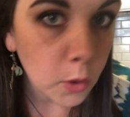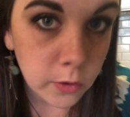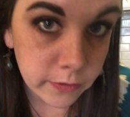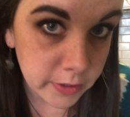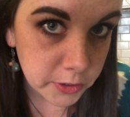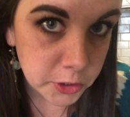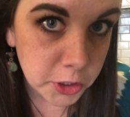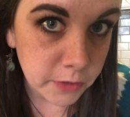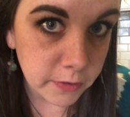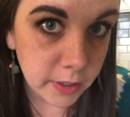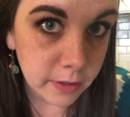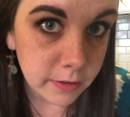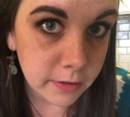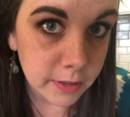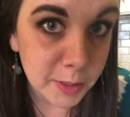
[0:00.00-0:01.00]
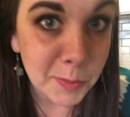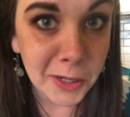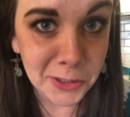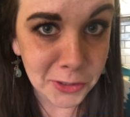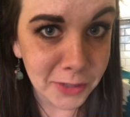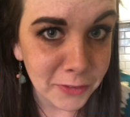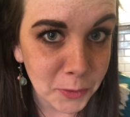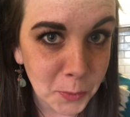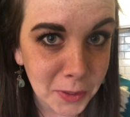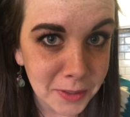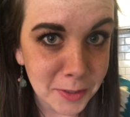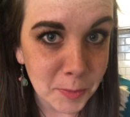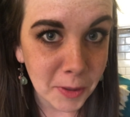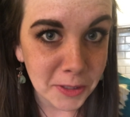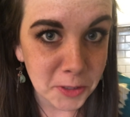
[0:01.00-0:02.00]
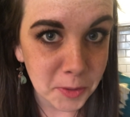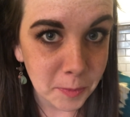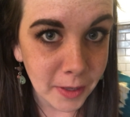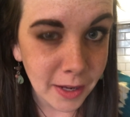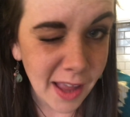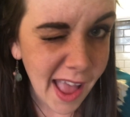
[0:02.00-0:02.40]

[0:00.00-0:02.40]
offense, Jiffy, especially if you're wanting to sponsor me.